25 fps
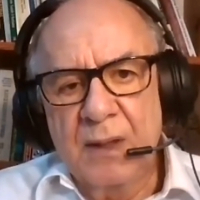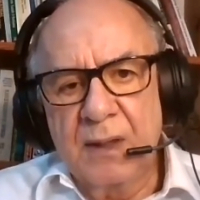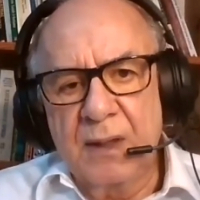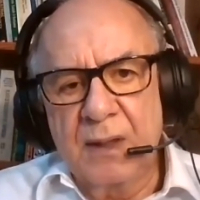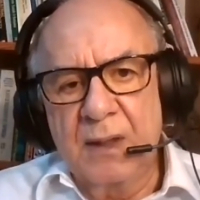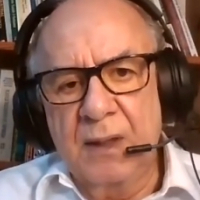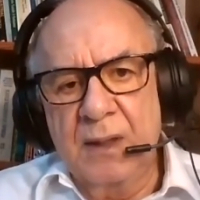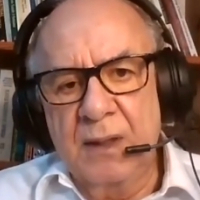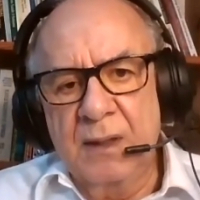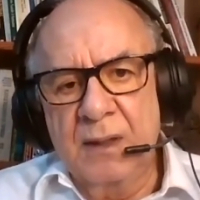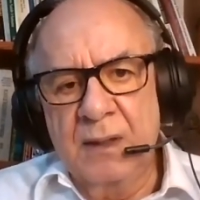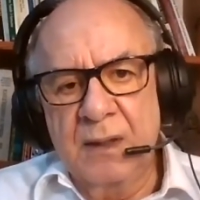
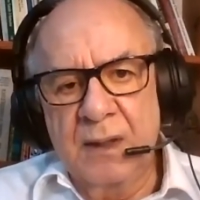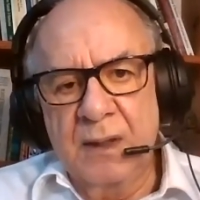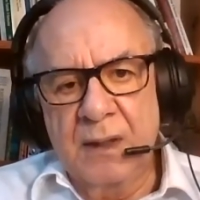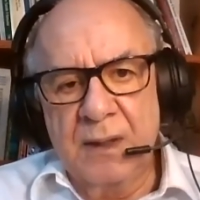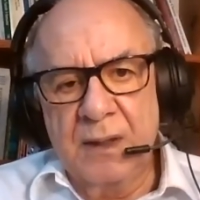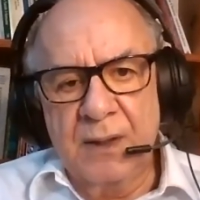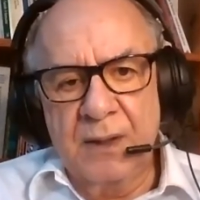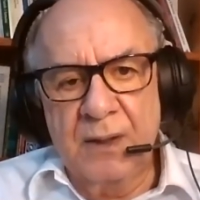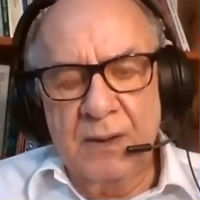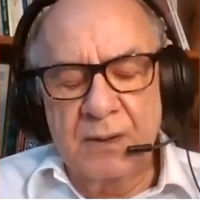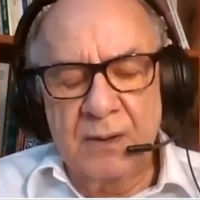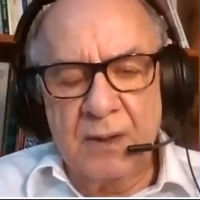in
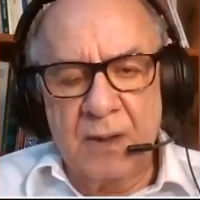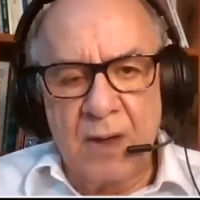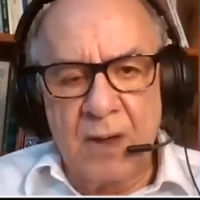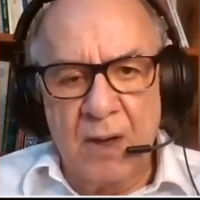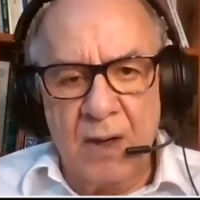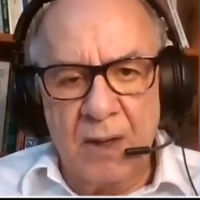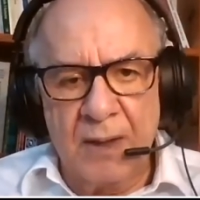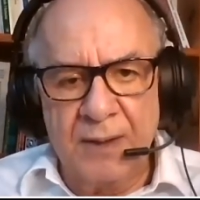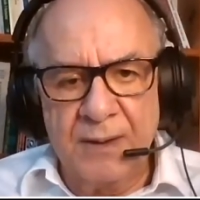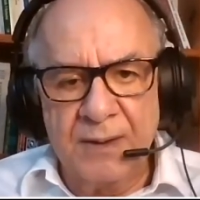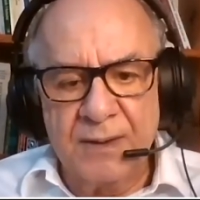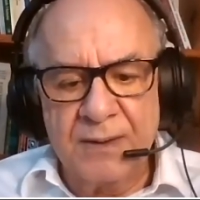uh, in the
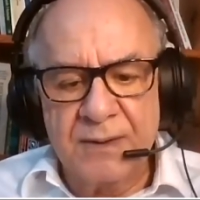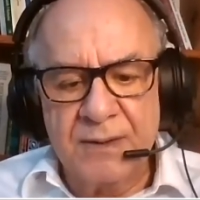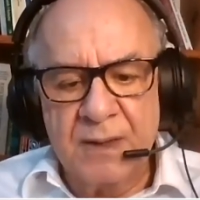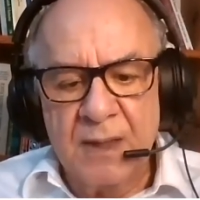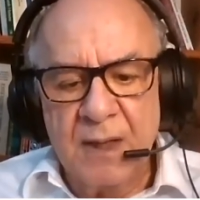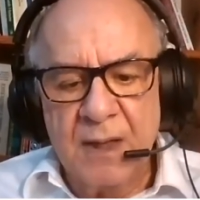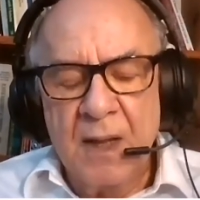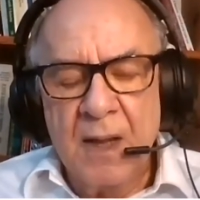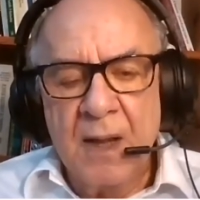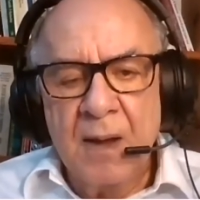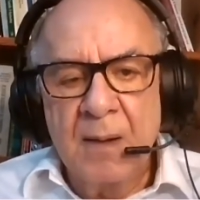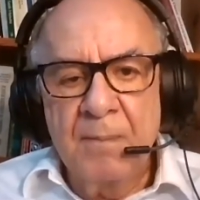colonies.
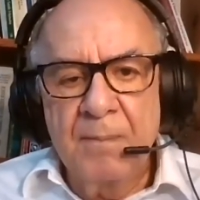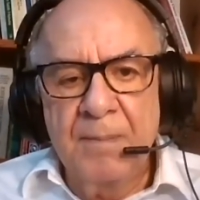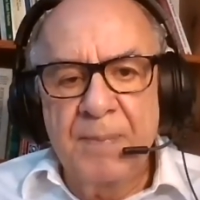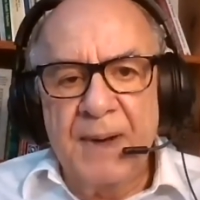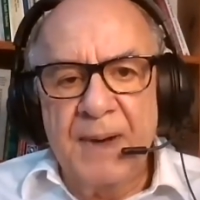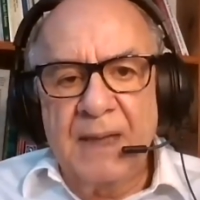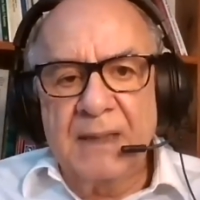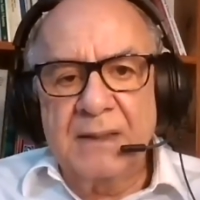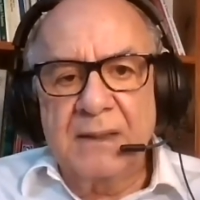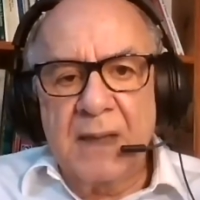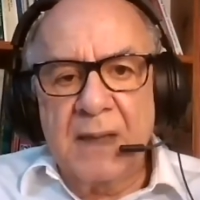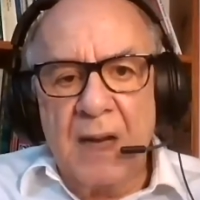
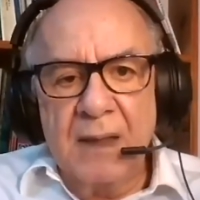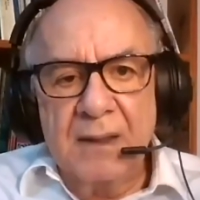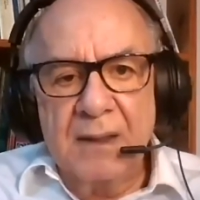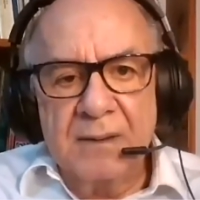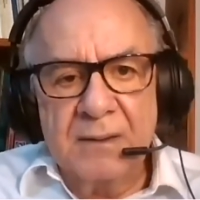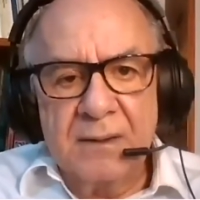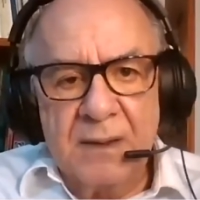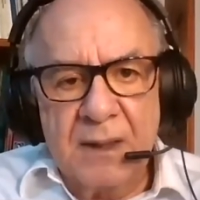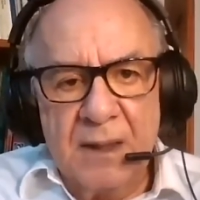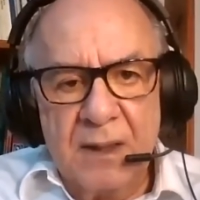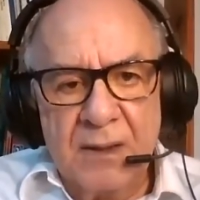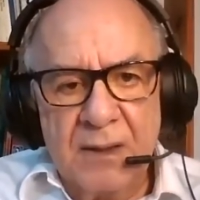But
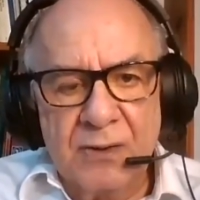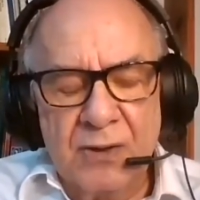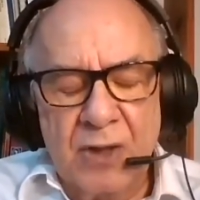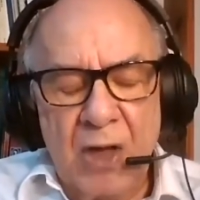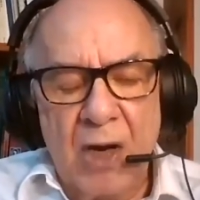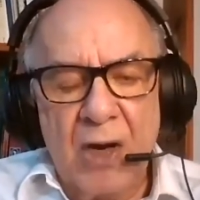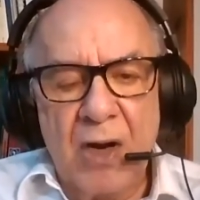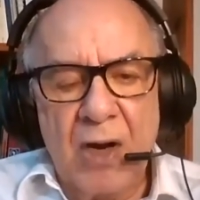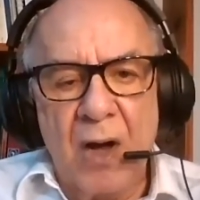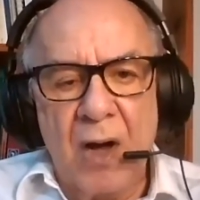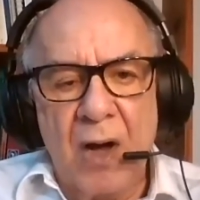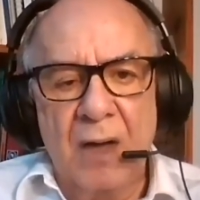the
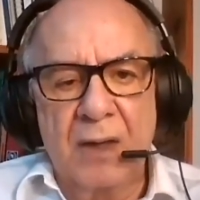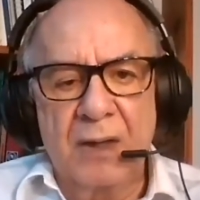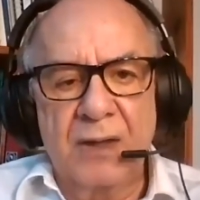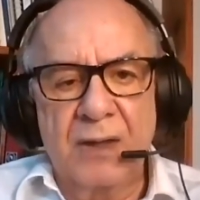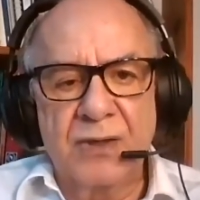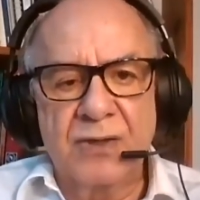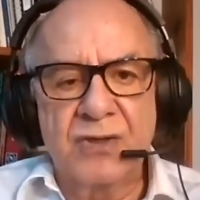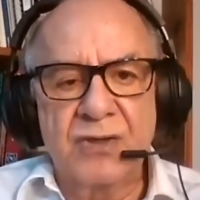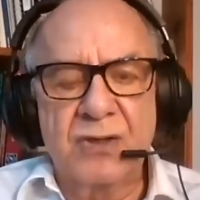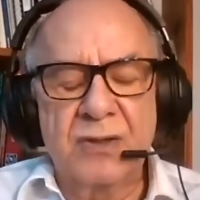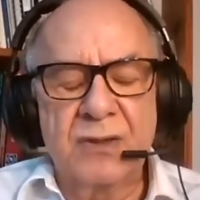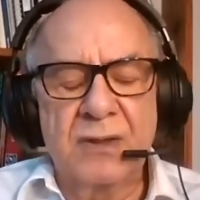the
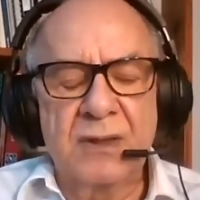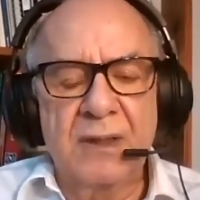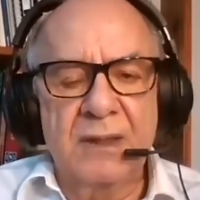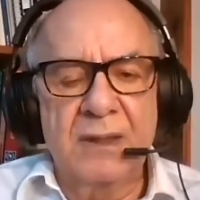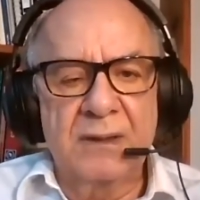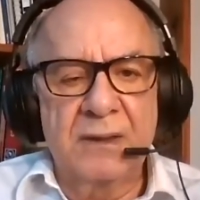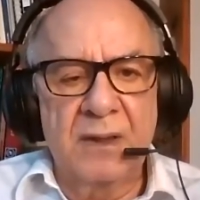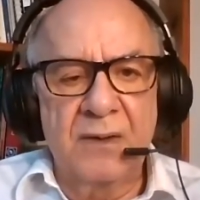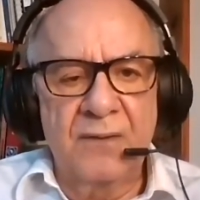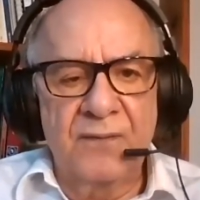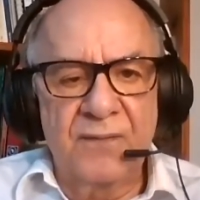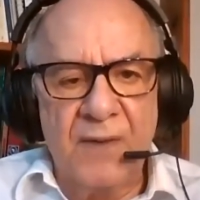knowledge
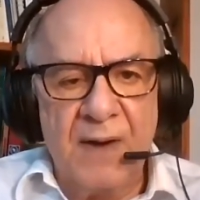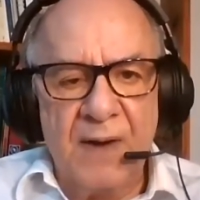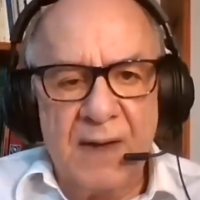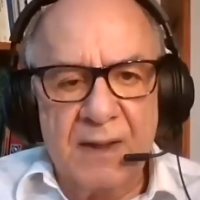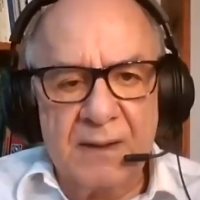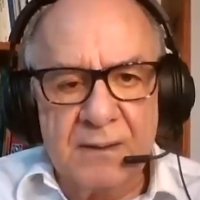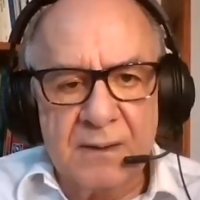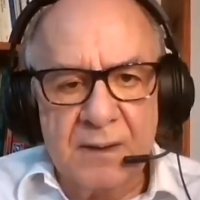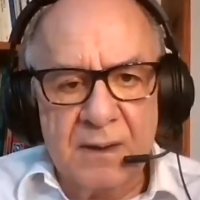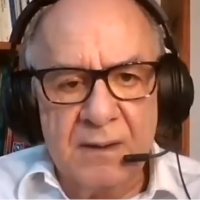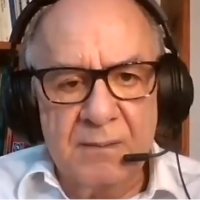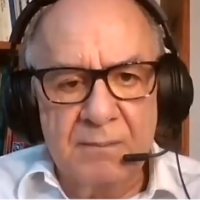that in
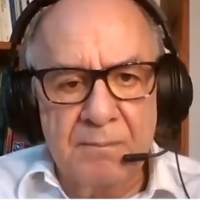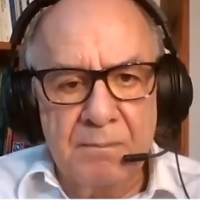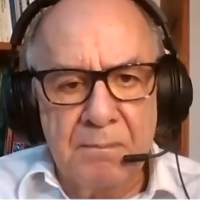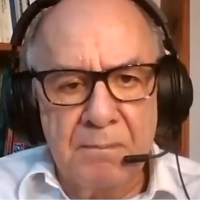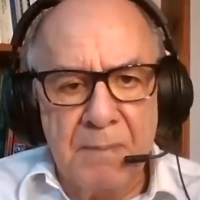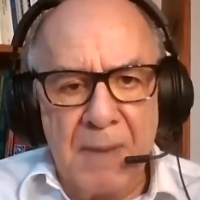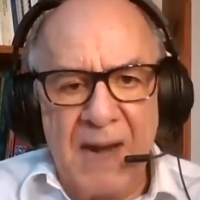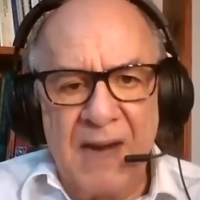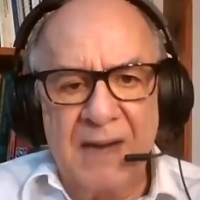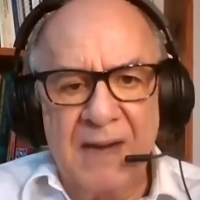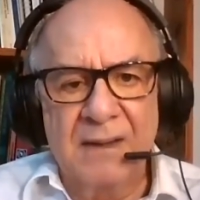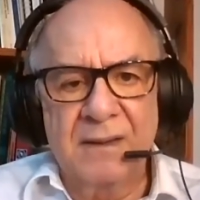fact uh,
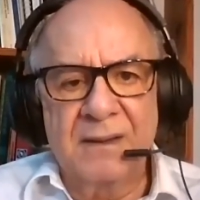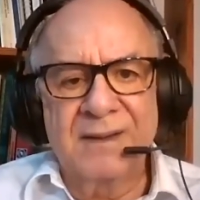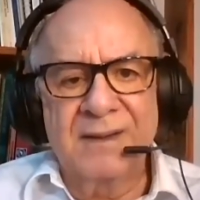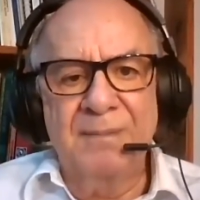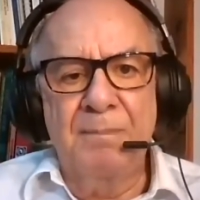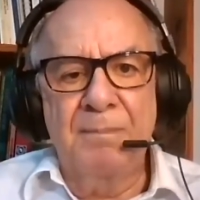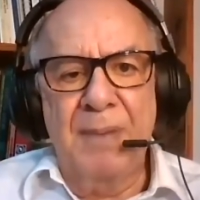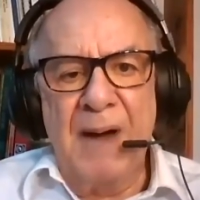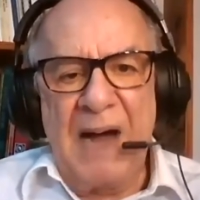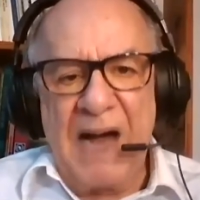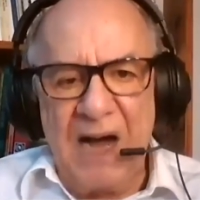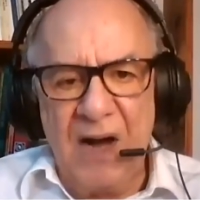meant
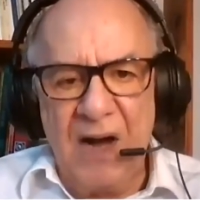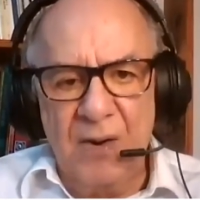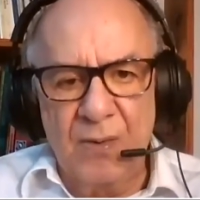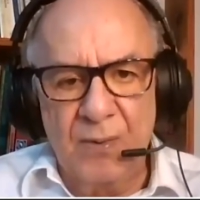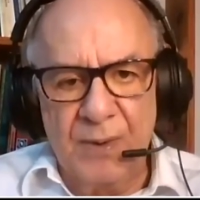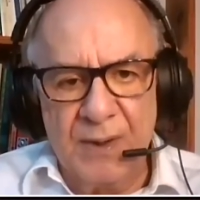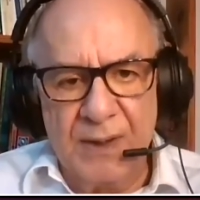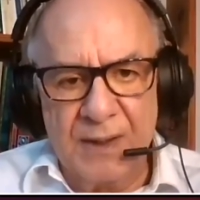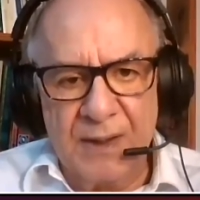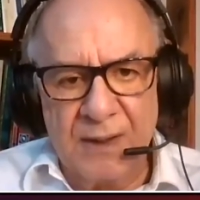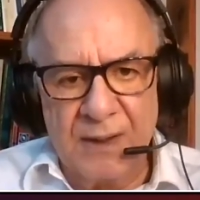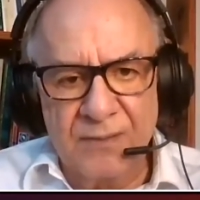
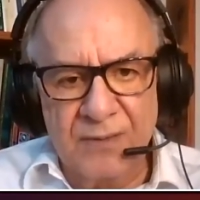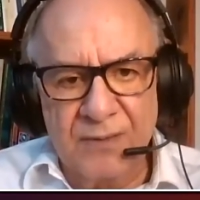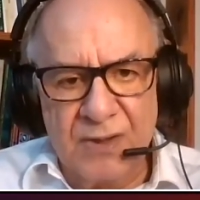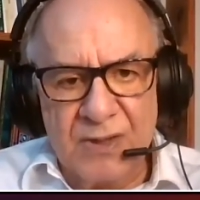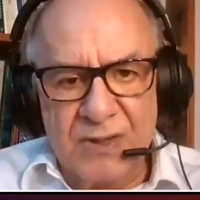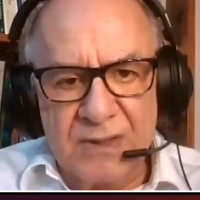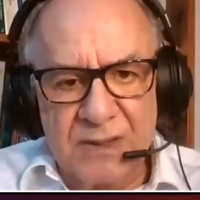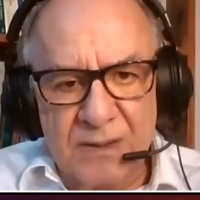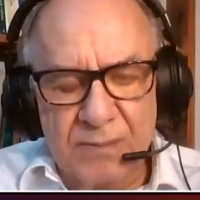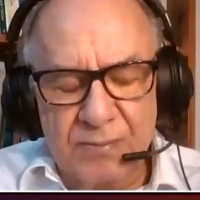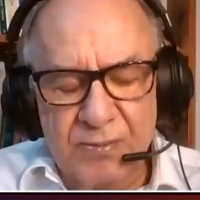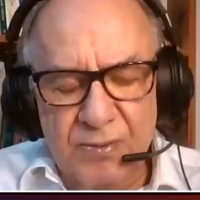power and
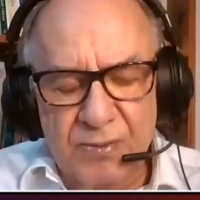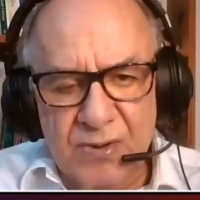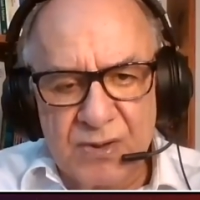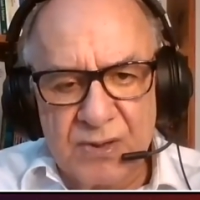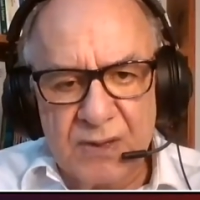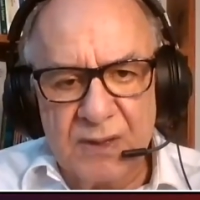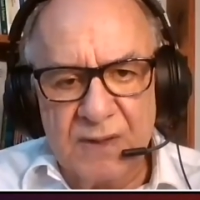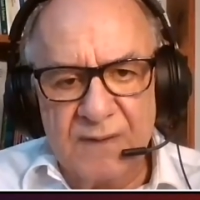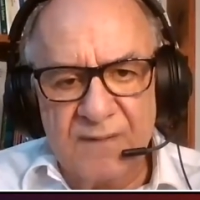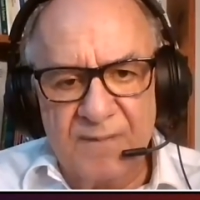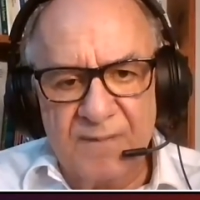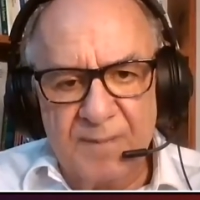
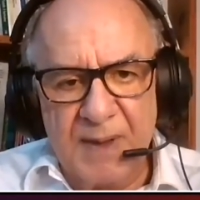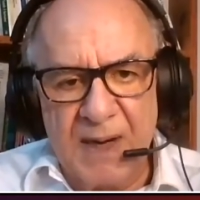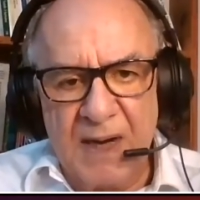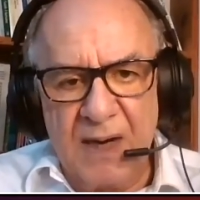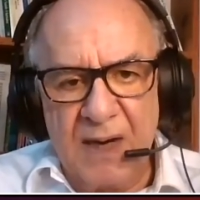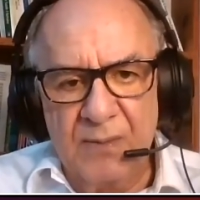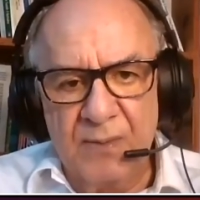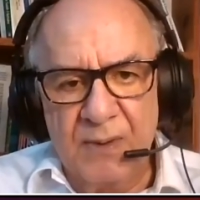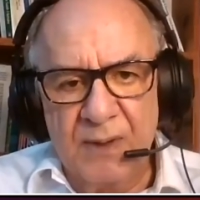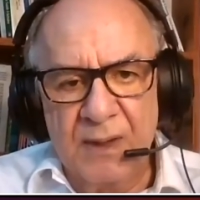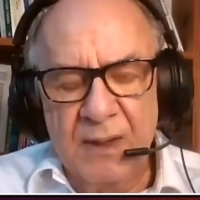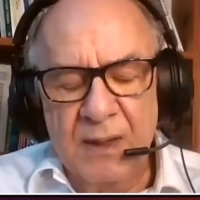distribution of
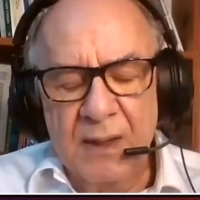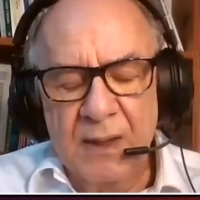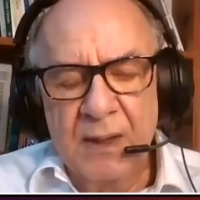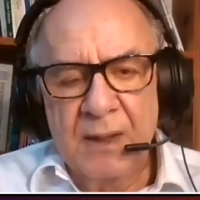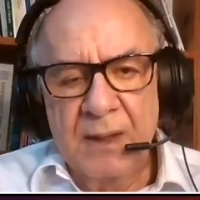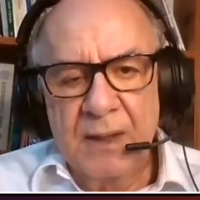power,